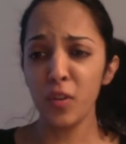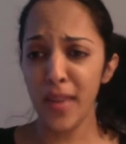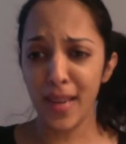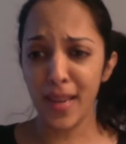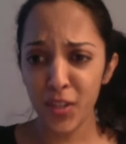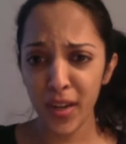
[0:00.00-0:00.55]

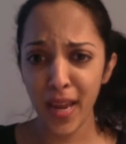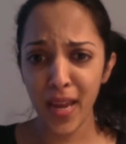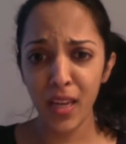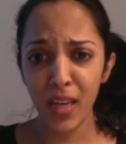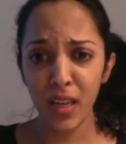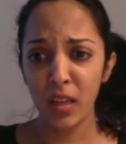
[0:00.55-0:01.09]
Yesterday,
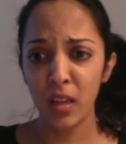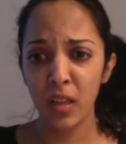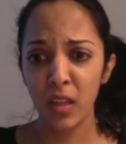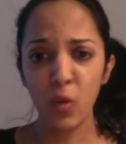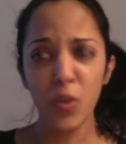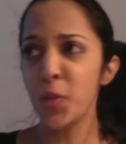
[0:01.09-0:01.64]
you
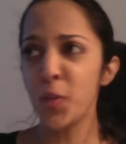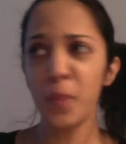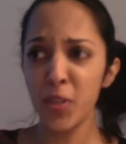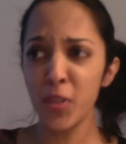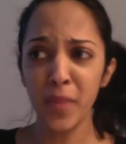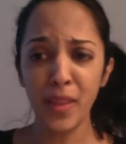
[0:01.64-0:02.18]
were supposed
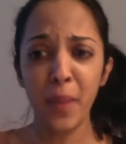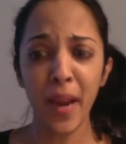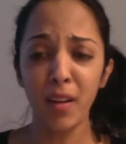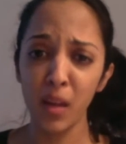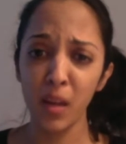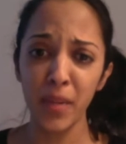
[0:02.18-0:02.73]
to meet the
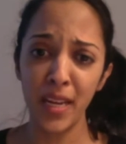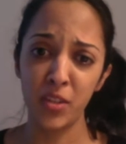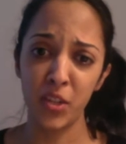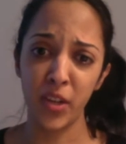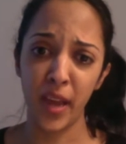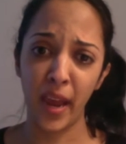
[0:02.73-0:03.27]
parent company
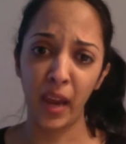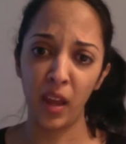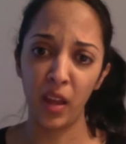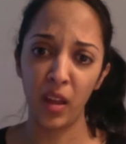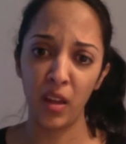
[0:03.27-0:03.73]
yesterday.